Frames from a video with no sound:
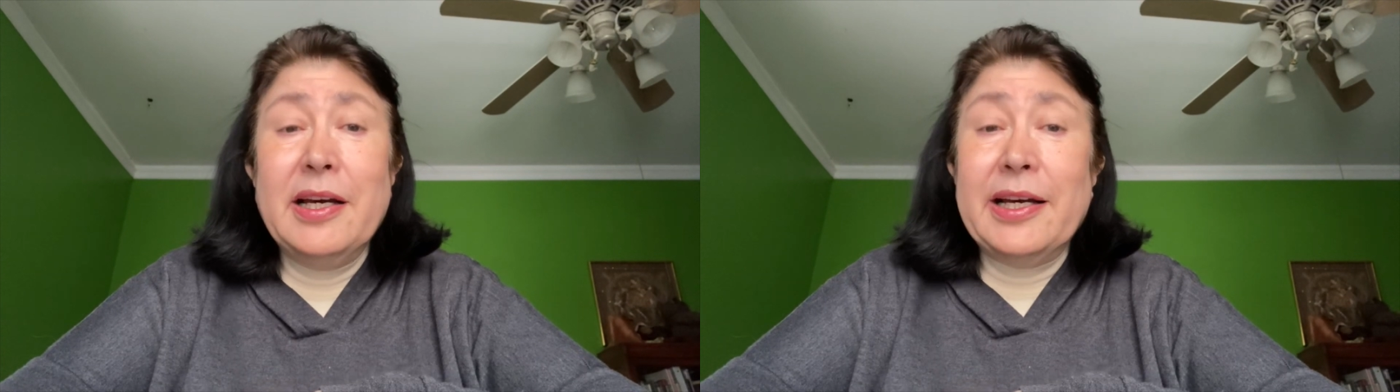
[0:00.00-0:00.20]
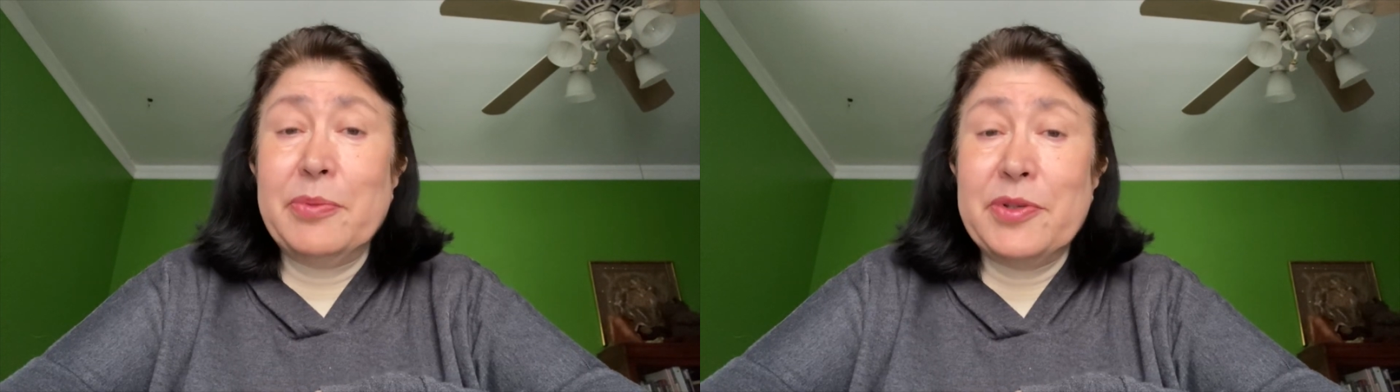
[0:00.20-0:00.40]

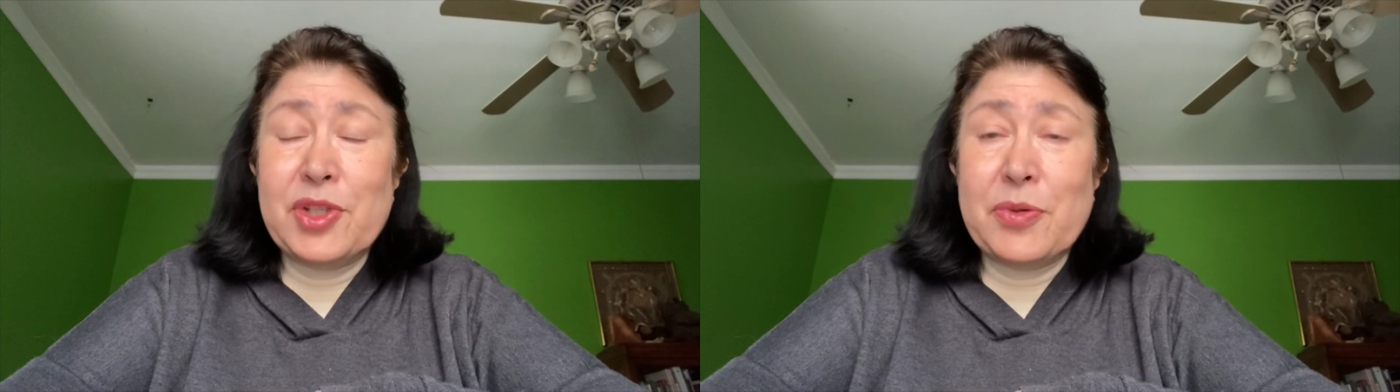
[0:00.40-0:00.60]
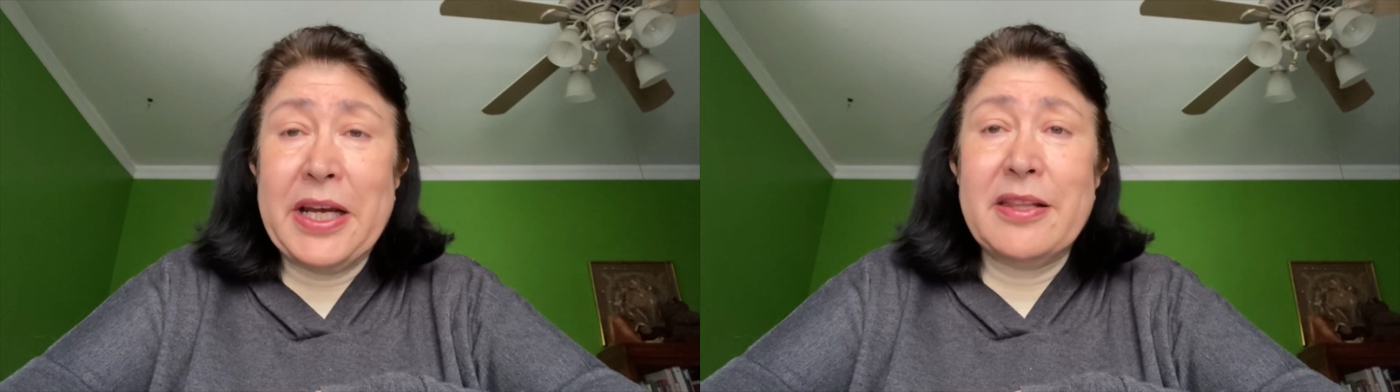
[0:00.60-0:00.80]
I will
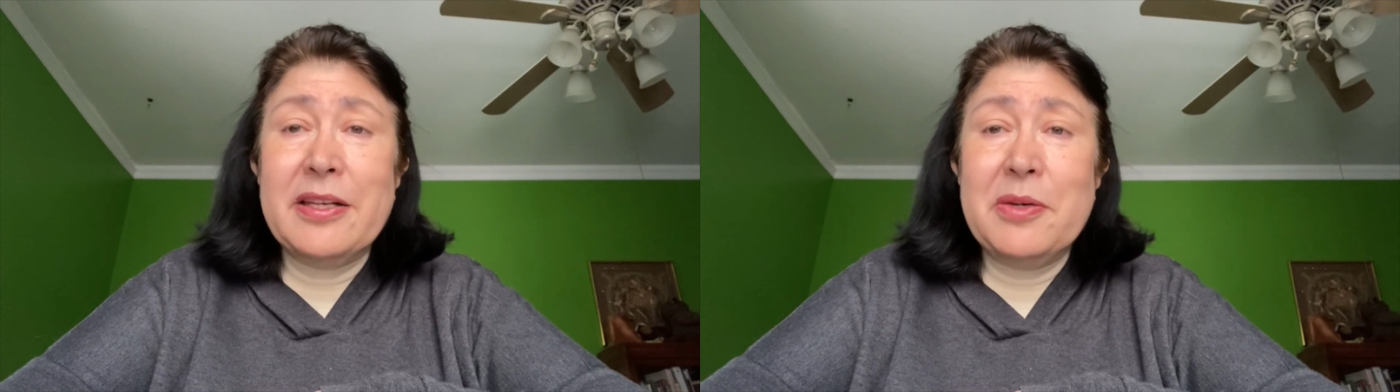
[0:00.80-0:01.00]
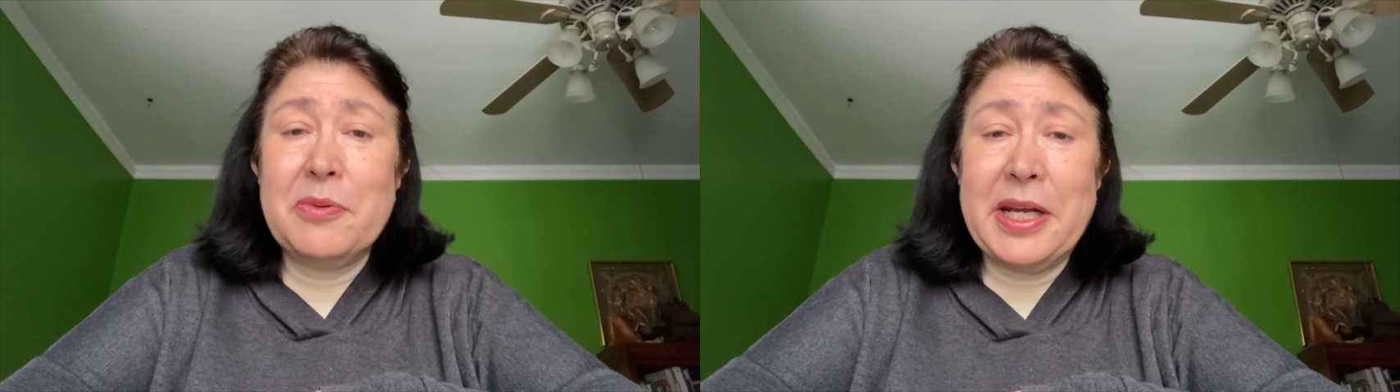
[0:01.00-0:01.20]
strengthen
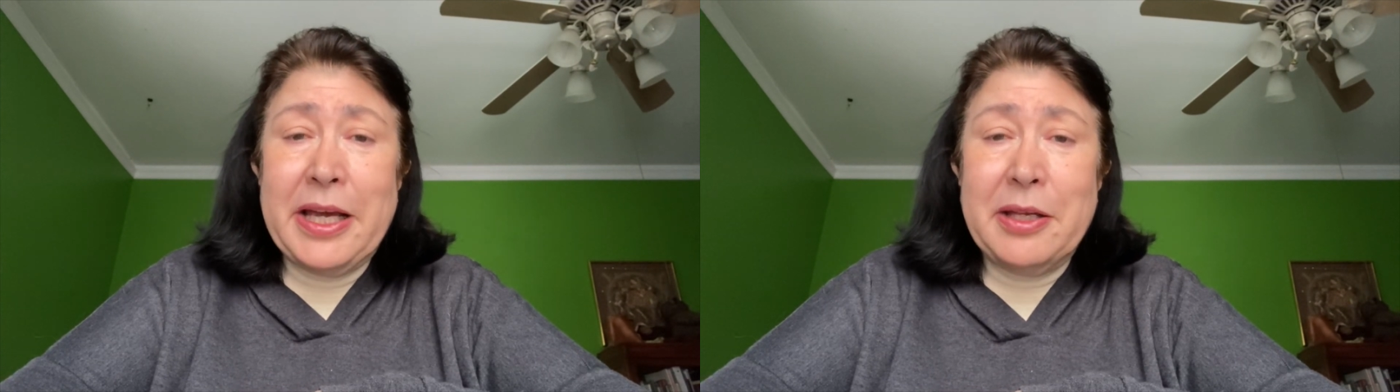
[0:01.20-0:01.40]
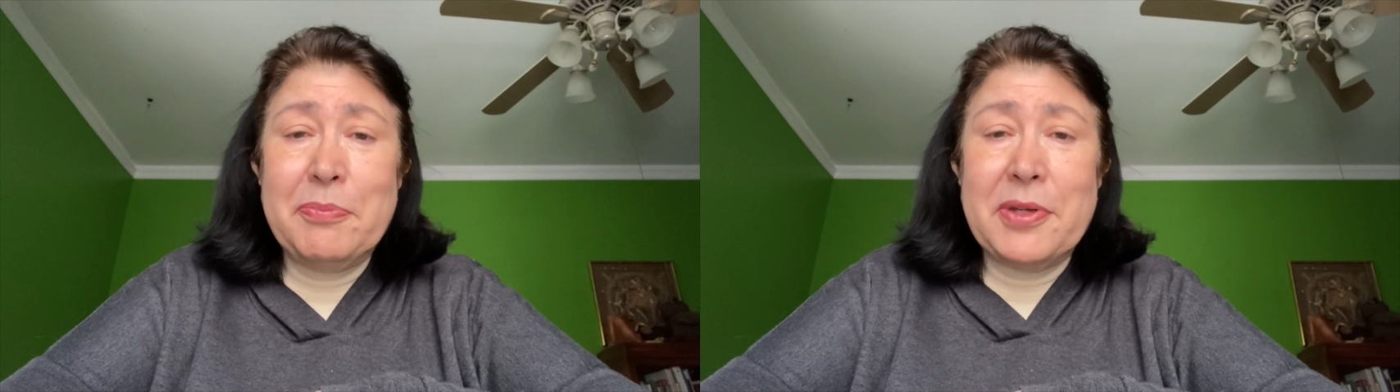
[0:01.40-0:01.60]
you and
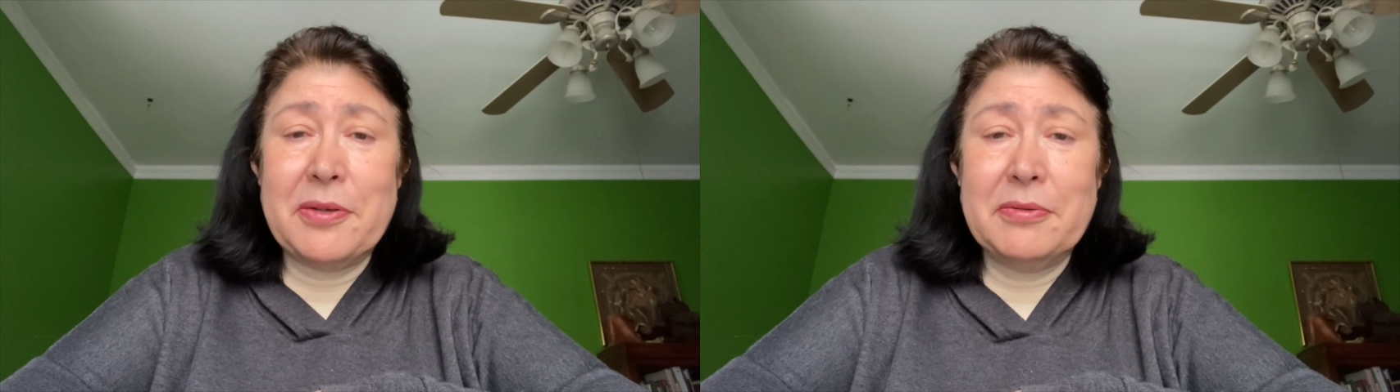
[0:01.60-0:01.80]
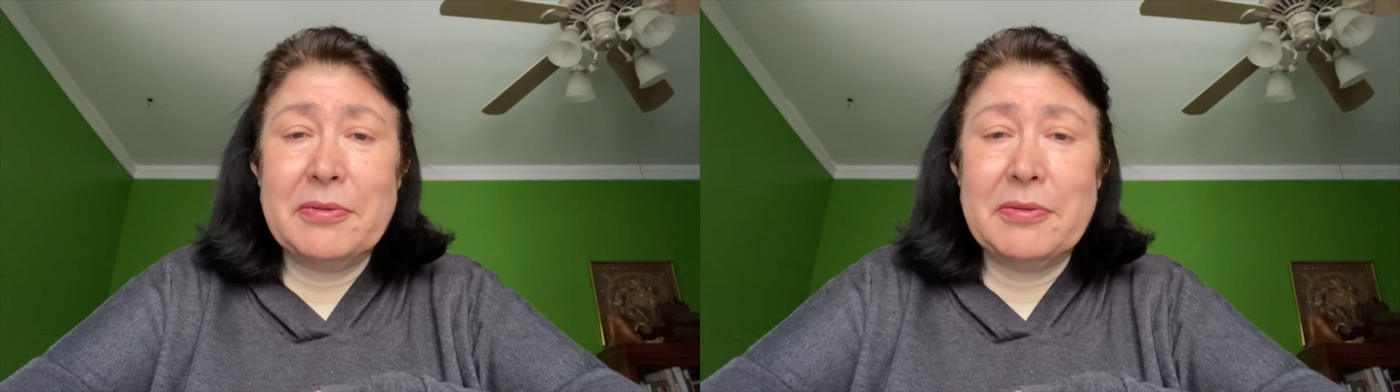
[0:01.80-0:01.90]
help you